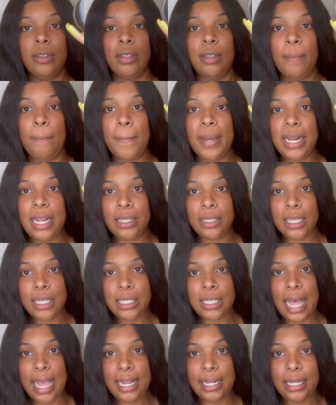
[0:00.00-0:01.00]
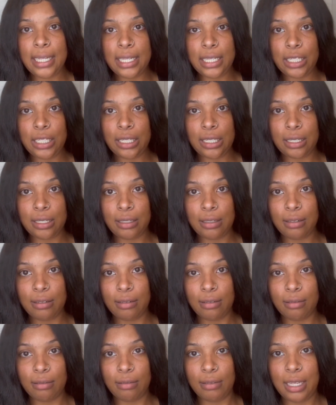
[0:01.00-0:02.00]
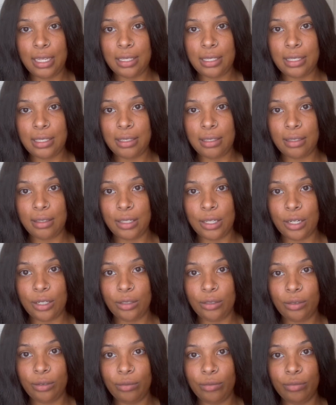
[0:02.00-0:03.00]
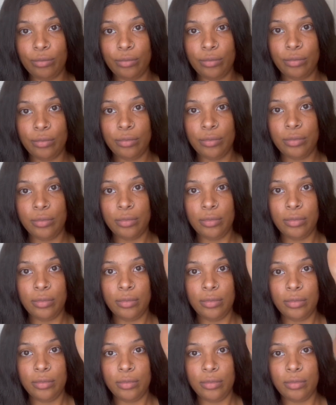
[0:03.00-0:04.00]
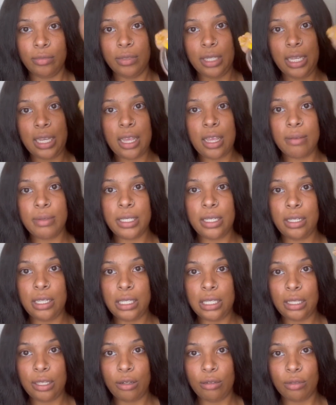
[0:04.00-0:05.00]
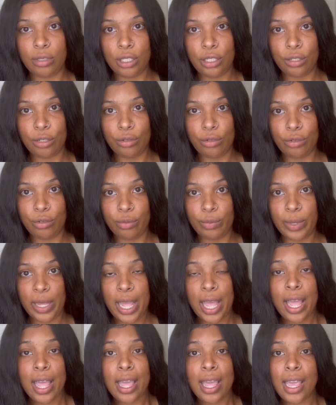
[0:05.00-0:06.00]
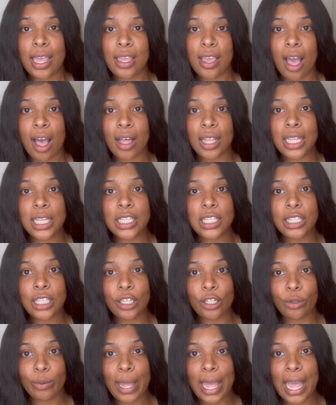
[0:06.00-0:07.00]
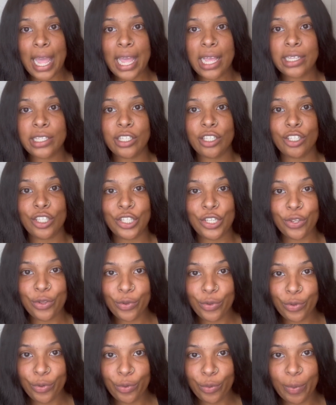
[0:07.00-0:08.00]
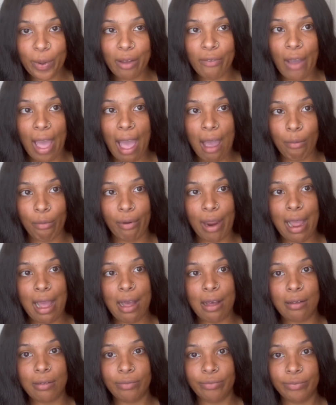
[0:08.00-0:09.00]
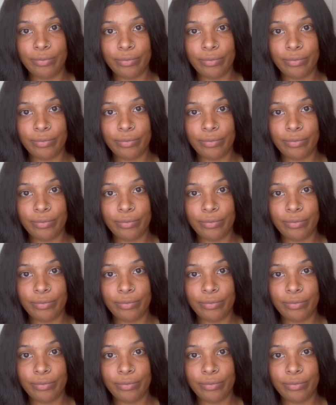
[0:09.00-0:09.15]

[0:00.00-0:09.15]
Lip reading: But it looks like this little, it comes in this little tube. And y'all, this little ass tube of eyebrow,